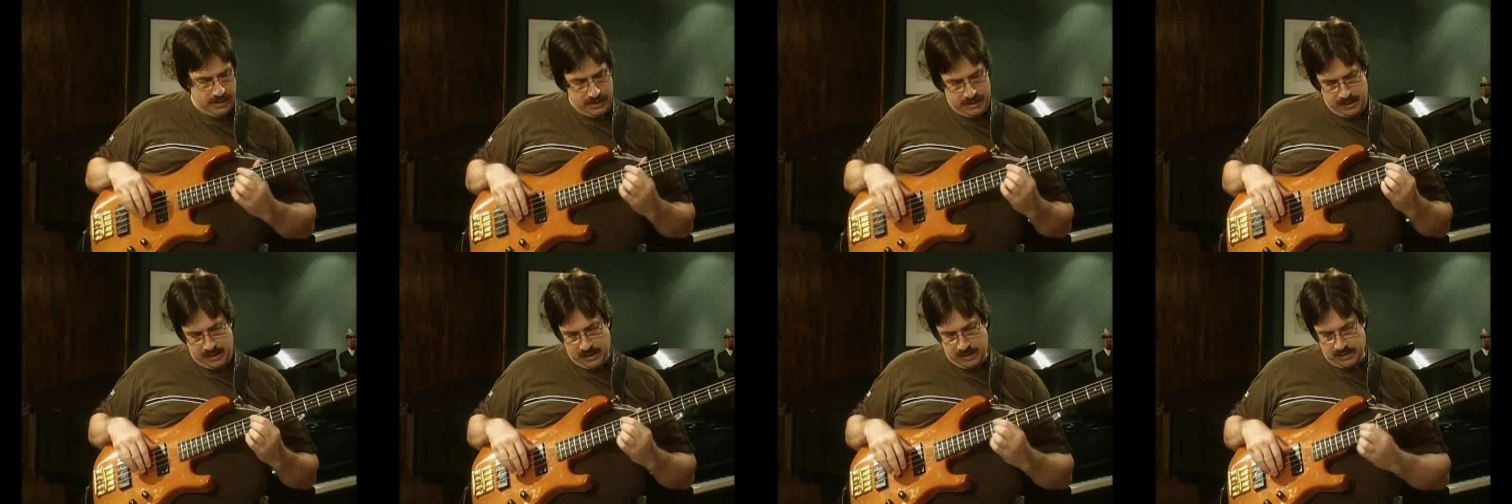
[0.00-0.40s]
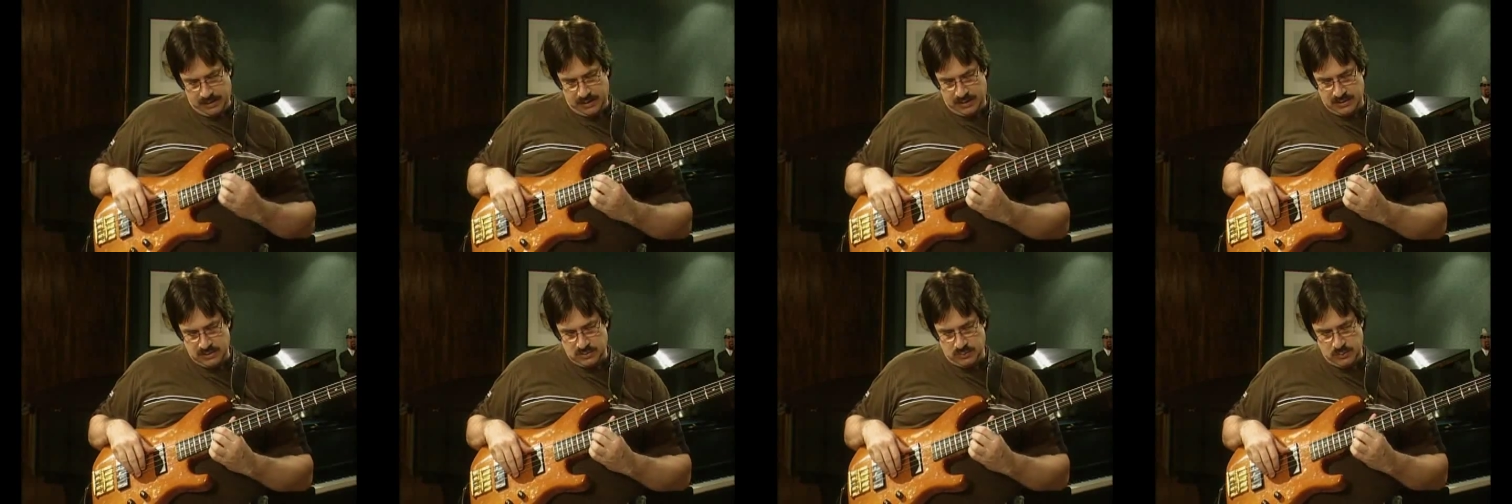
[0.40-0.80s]
And
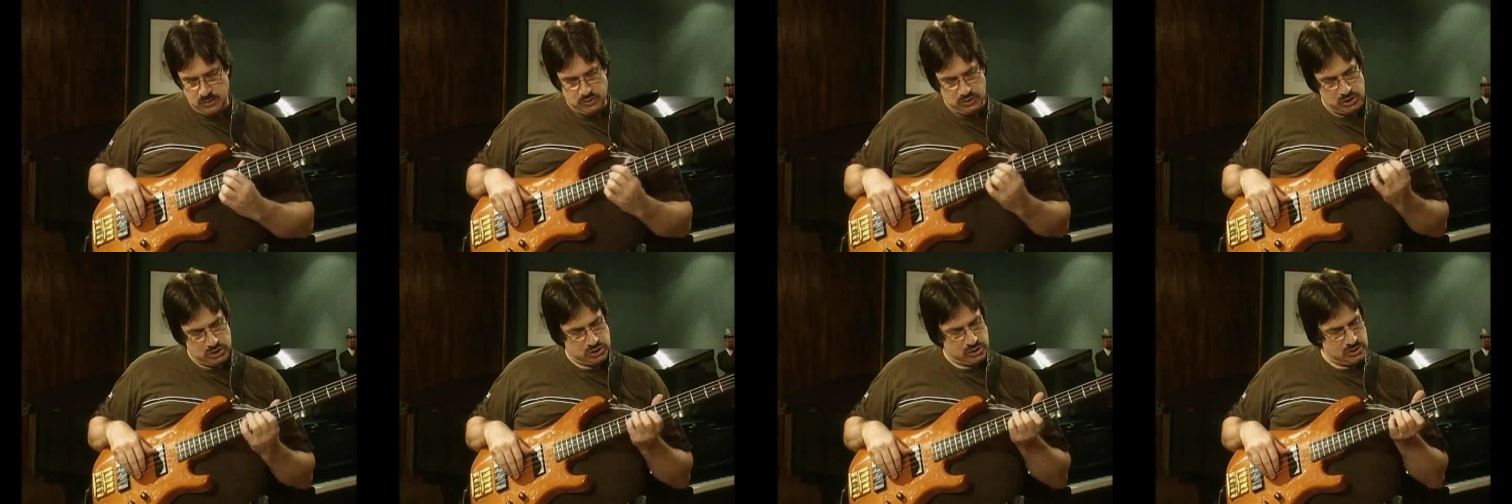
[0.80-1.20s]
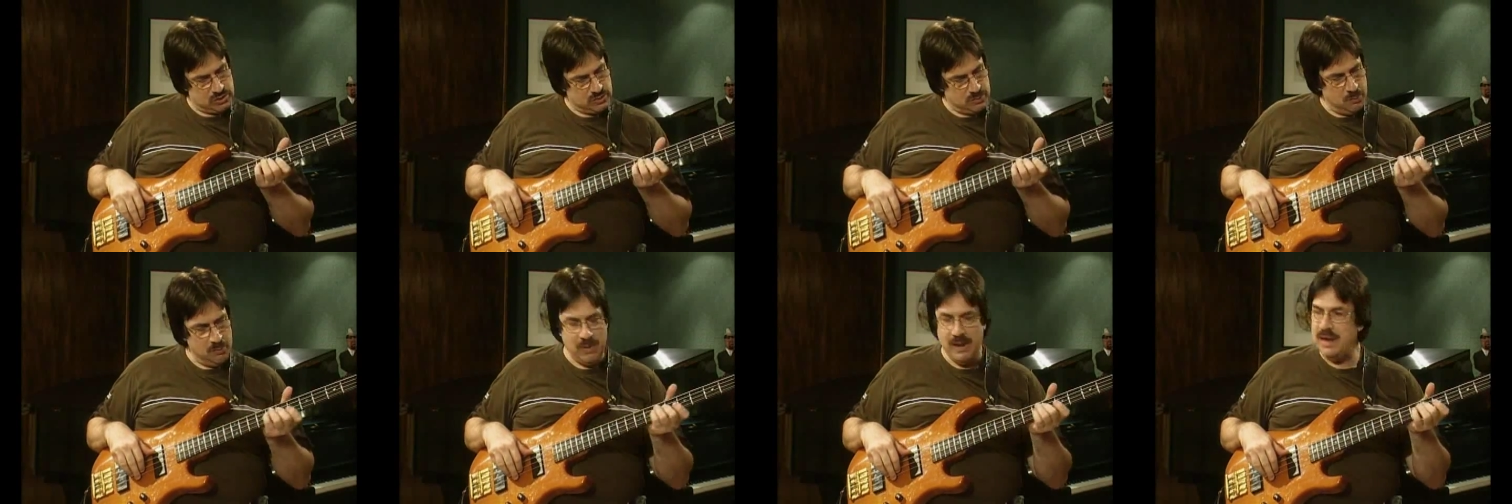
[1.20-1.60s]
as musicians
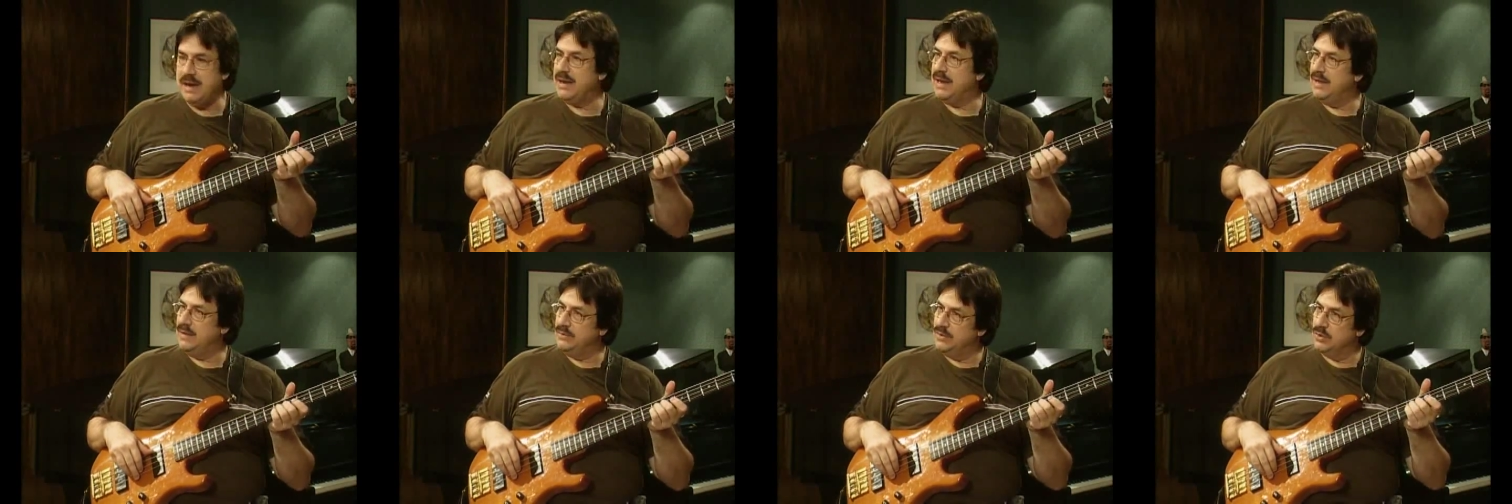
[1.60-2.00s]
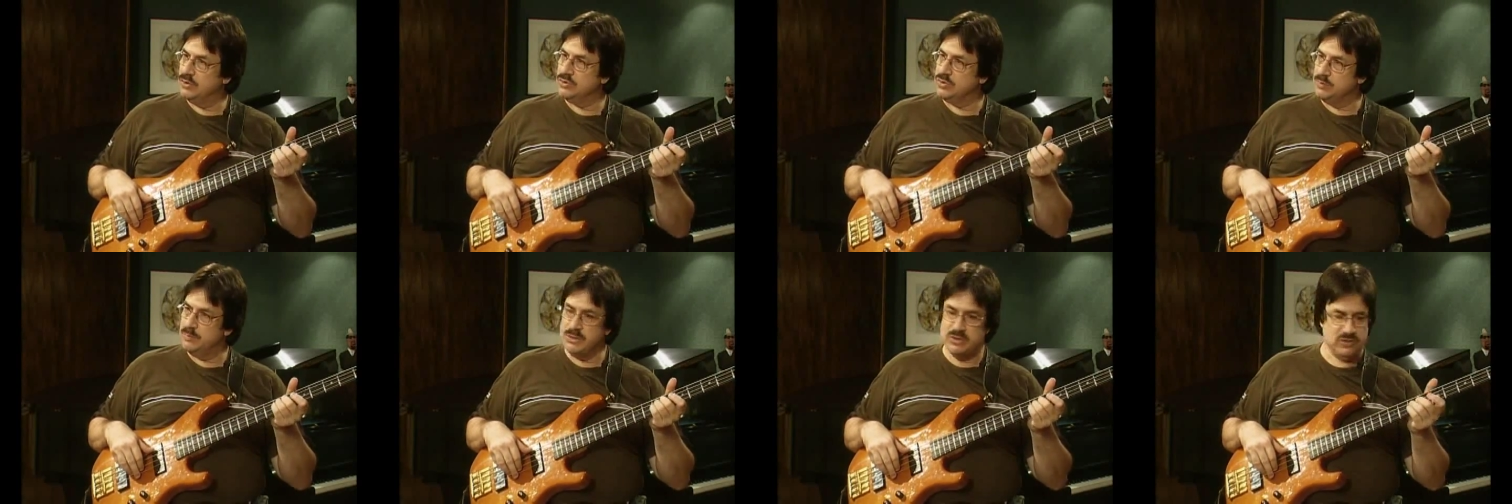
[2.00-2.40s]
making
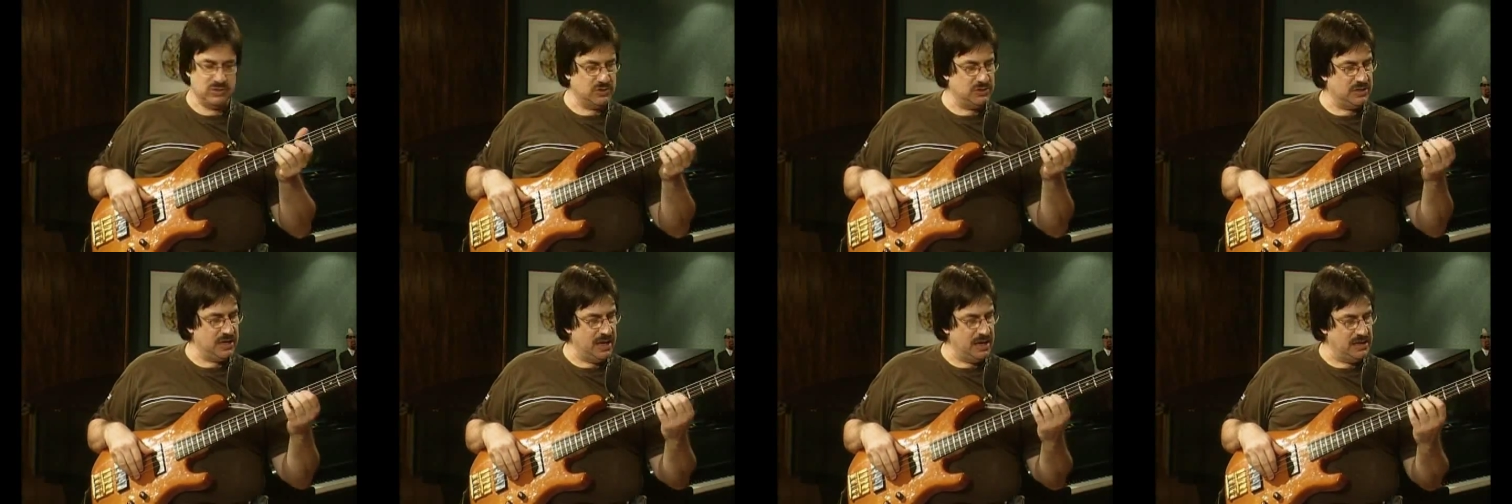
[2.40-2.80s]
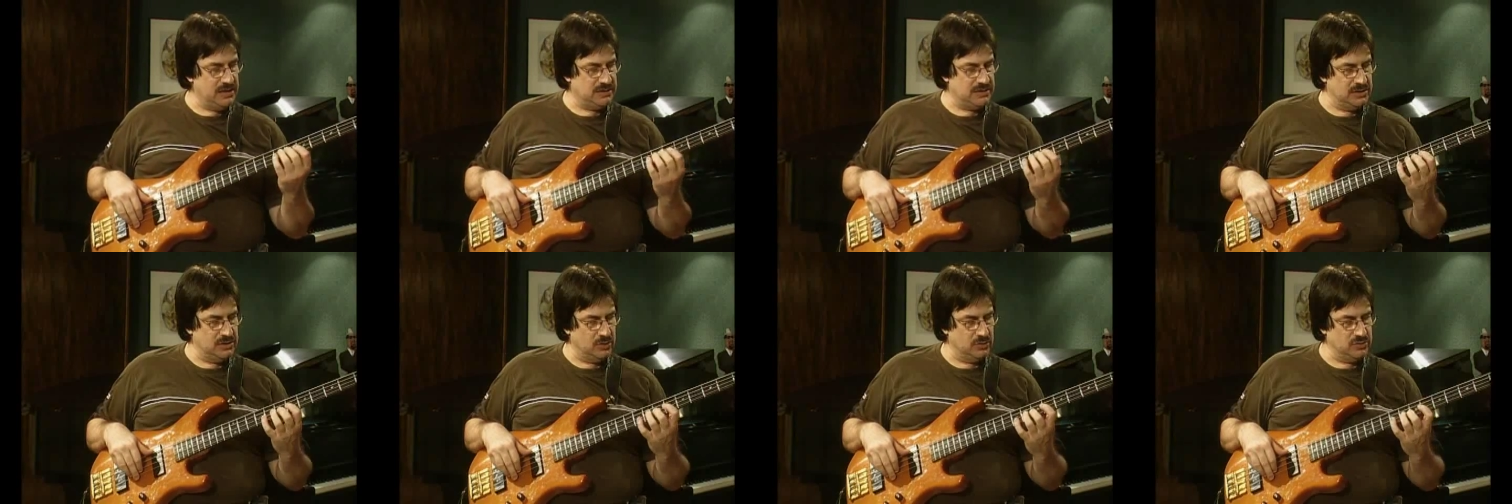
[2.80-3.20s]
those mistakes
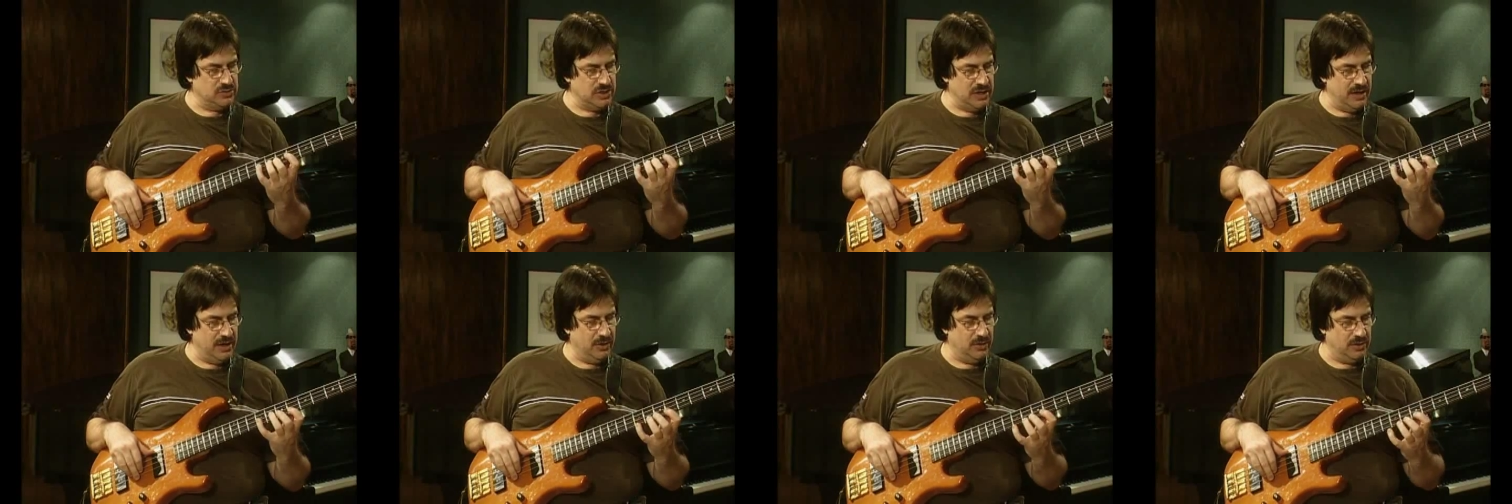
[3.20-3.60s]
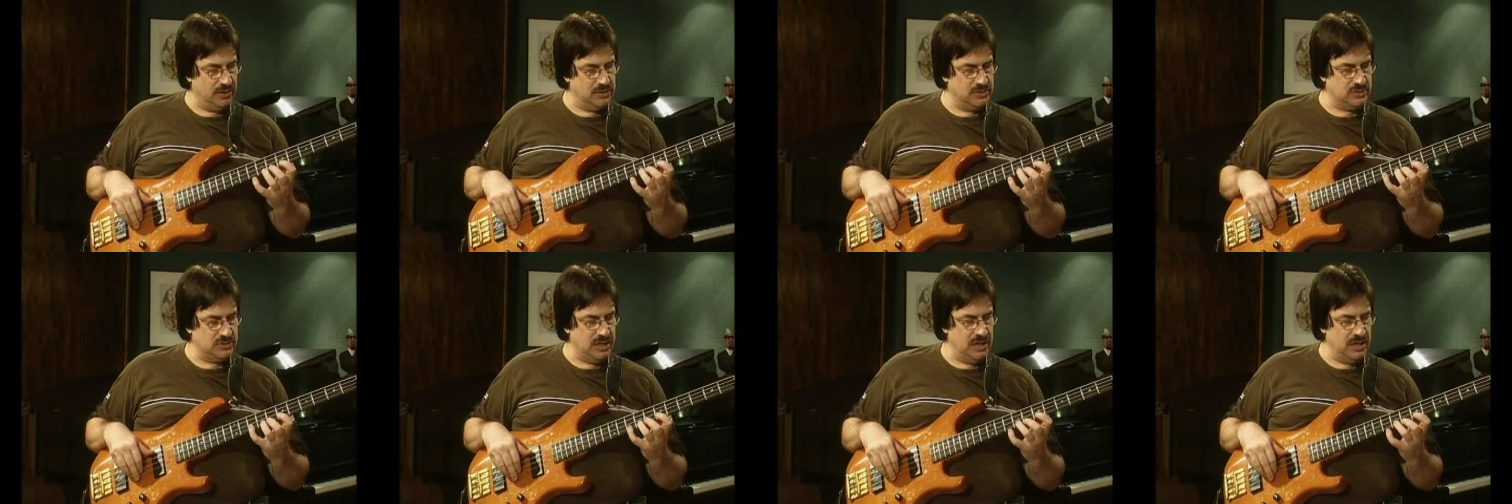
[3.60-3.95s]
and those errors,